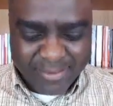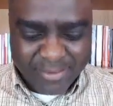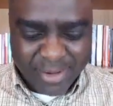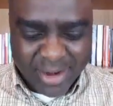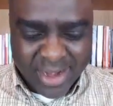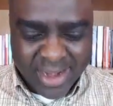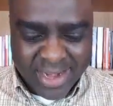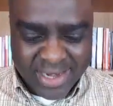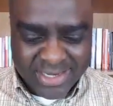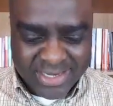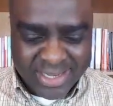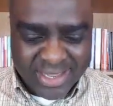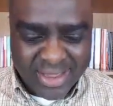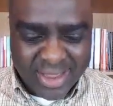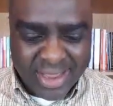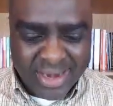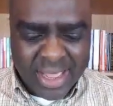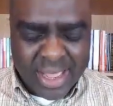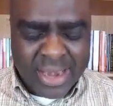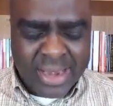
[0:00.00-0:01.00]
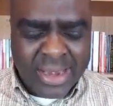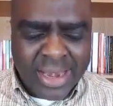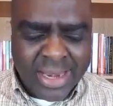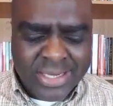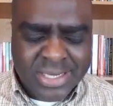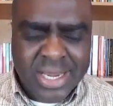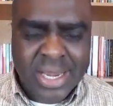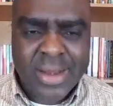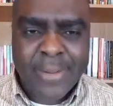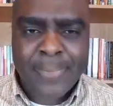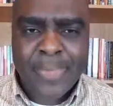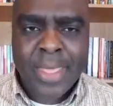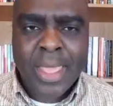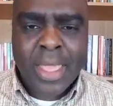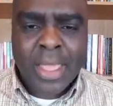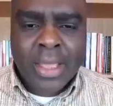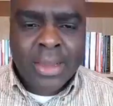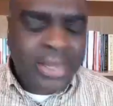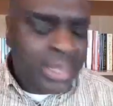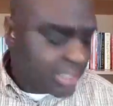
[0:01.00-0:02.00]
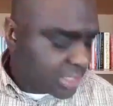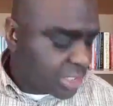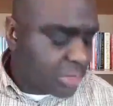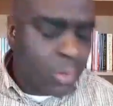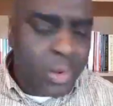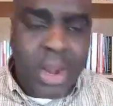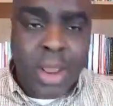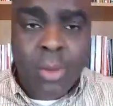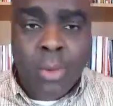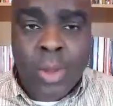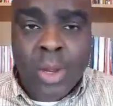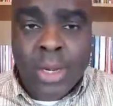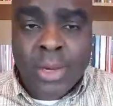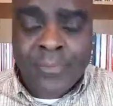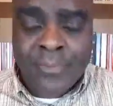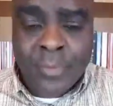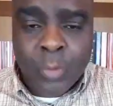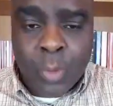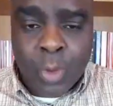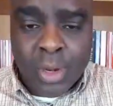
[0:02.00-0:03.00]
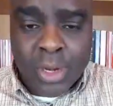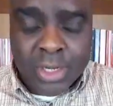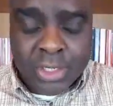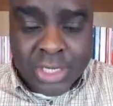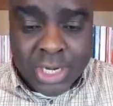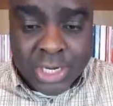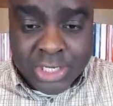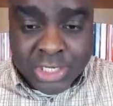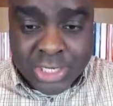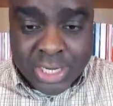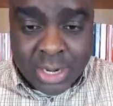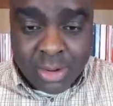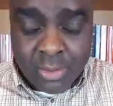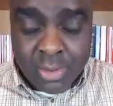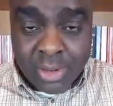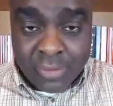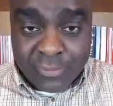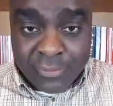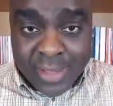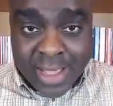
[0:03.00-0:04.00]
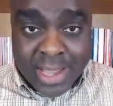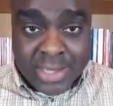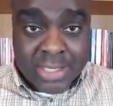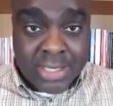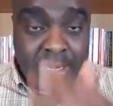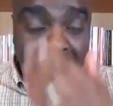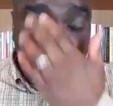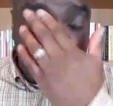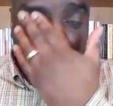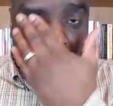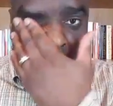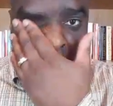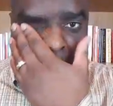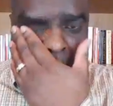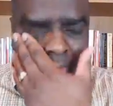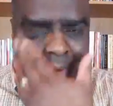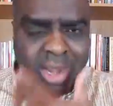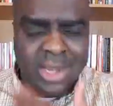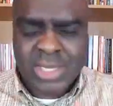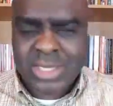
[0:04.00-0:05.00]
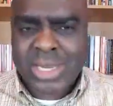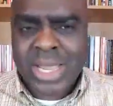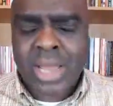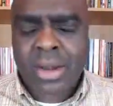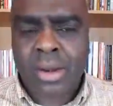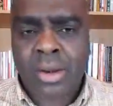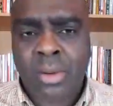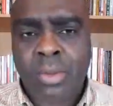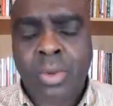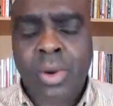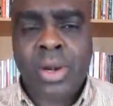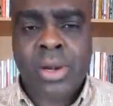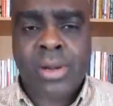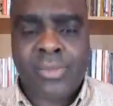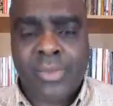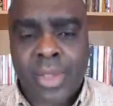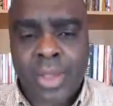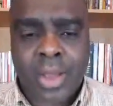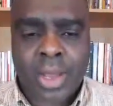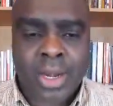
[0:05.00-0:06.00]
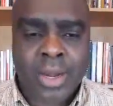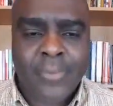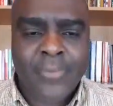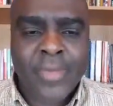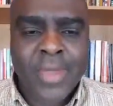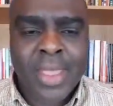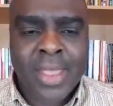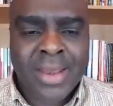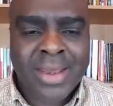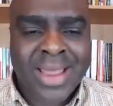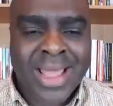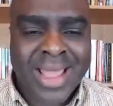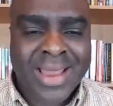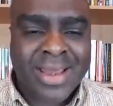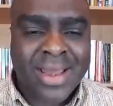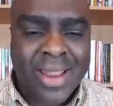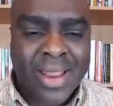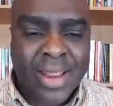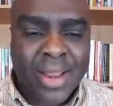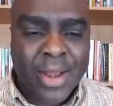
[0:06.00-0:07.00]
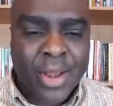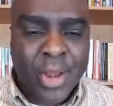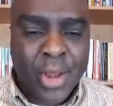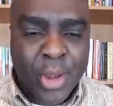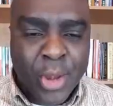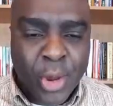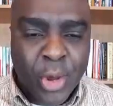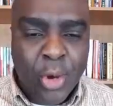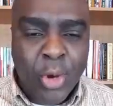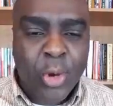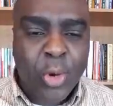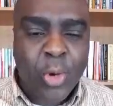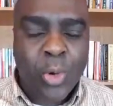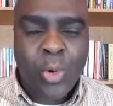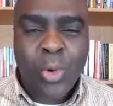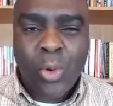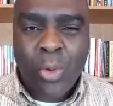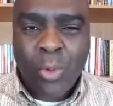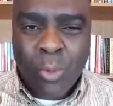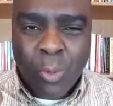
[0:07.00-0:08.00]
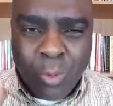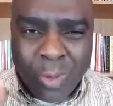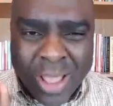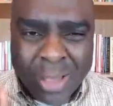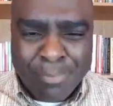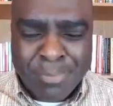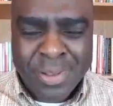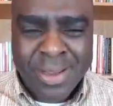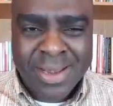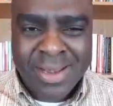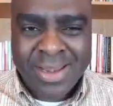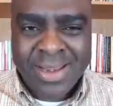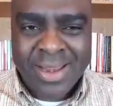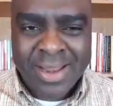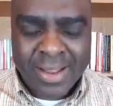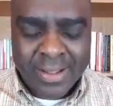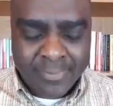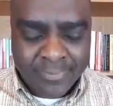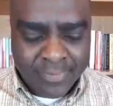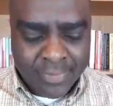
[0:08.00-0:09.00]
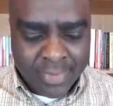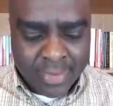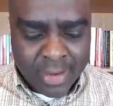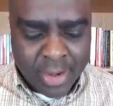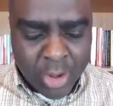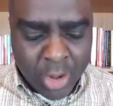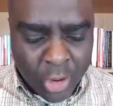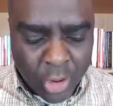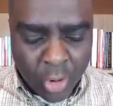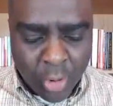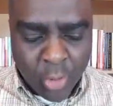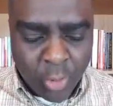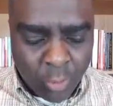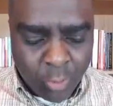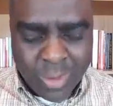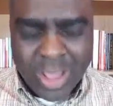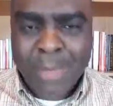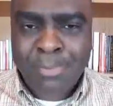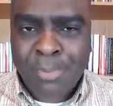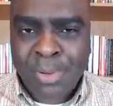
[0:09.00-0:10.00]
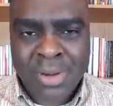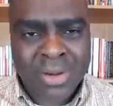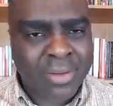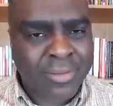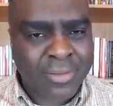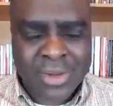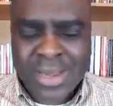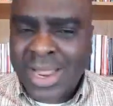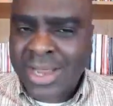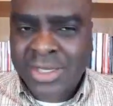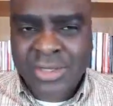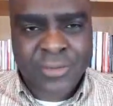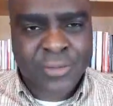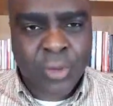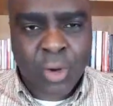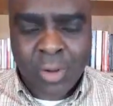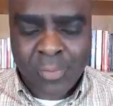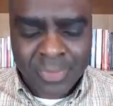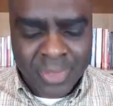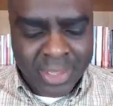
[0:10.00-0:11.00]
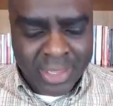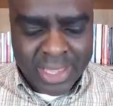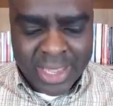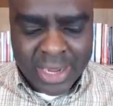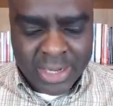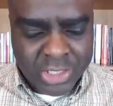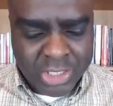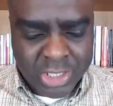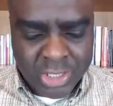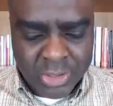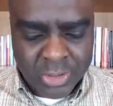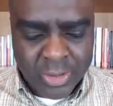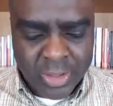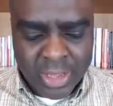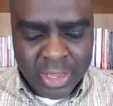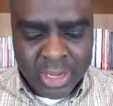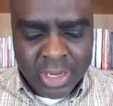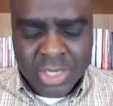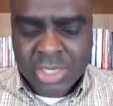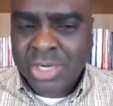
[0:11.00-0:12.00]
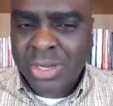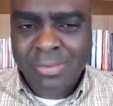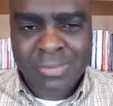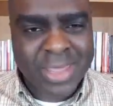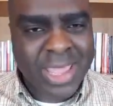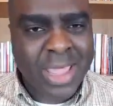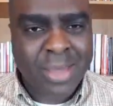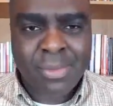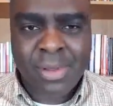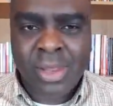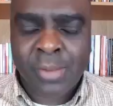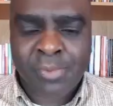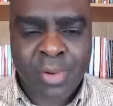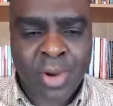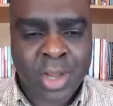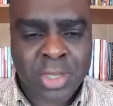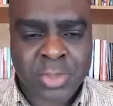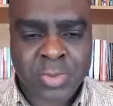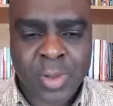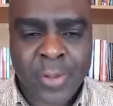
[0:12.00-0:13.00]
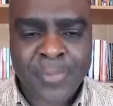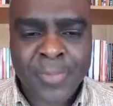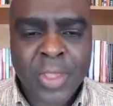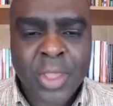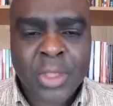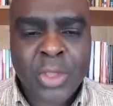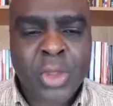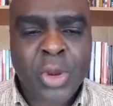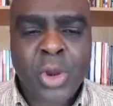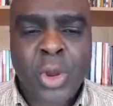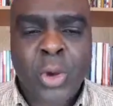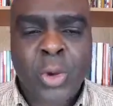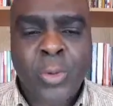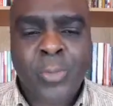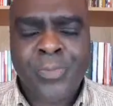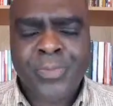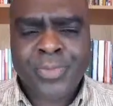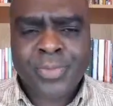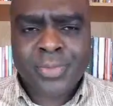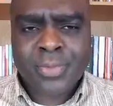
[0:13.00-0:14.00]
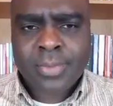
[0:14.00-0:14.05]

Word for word: Praise God. Listen, this is what I want to want to just share real fast, and then we're gonna praise down on the Word of God that no weapon, no weapon that's formed against you shall be able to prosper. You know,